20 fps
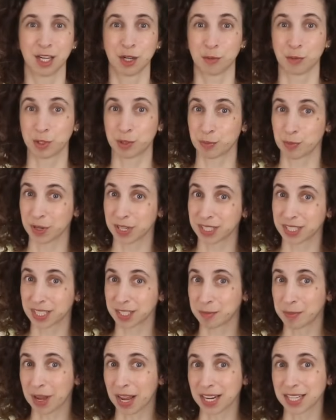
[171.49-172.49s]
Which brings
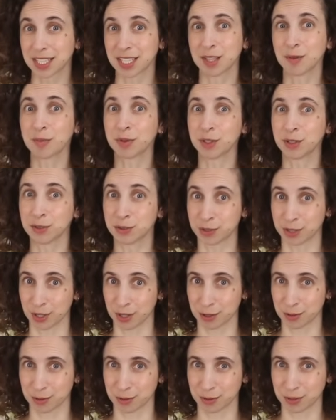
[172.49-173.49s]
us back to the blue
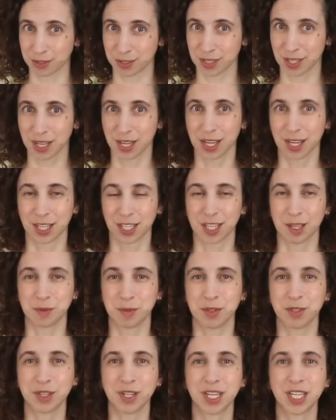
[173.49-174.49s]
zones,
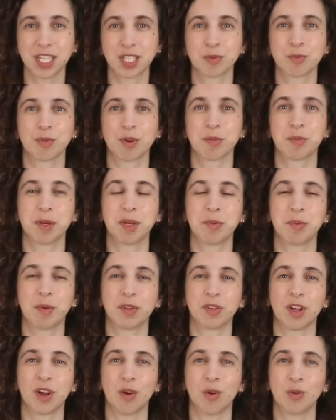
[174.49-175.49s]
communities where people
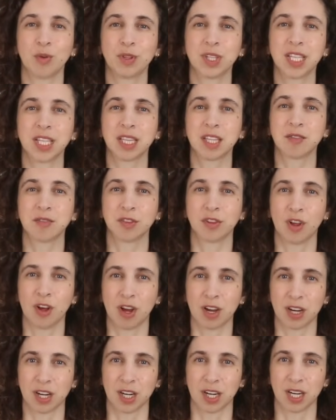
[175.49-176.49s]
not only live
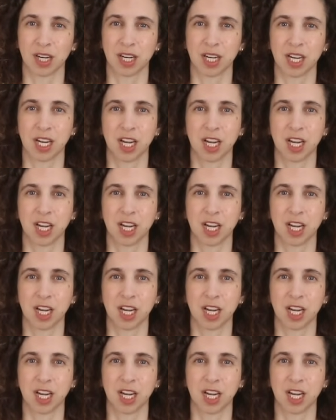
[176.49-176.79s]
longer,